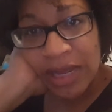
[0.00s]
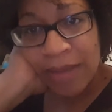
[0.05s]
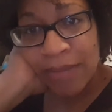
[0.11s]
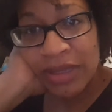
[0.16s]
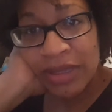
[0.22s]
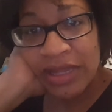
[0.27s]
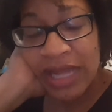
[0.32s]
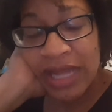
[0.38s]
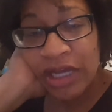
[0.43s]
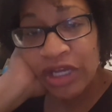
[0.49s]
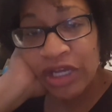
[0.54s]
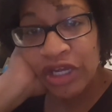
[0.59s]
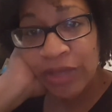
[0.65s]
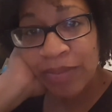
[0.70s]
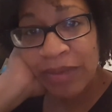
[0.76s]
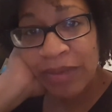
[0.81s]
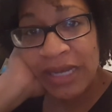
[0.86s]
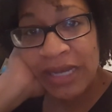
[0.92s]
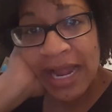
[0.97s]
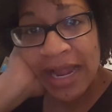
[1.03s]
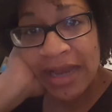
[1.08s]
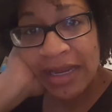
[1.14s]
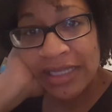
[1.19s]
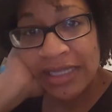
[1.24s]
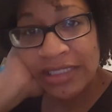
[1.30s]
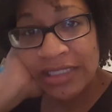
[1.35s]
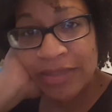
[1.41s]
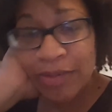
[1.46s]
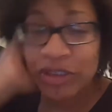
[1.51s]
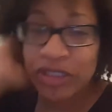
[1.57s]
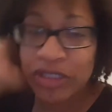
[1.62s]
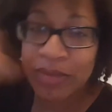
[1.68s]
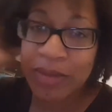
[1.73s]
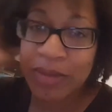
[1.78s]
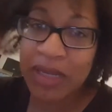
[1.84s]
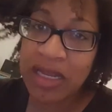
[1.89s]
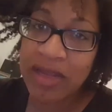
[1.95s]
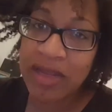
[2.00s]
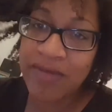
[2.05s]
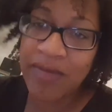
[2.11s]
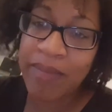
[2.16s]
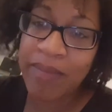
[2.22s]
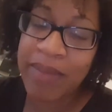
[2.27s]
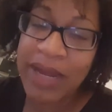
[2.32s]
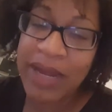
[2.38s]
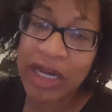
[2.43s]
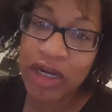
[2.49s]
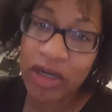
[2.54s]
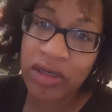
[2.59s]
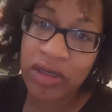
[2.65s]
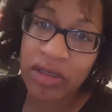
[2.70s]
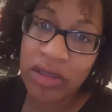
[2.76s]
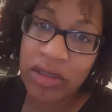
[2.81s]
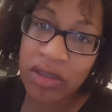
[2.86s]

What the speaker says: But that cooked banana is supposed to be even better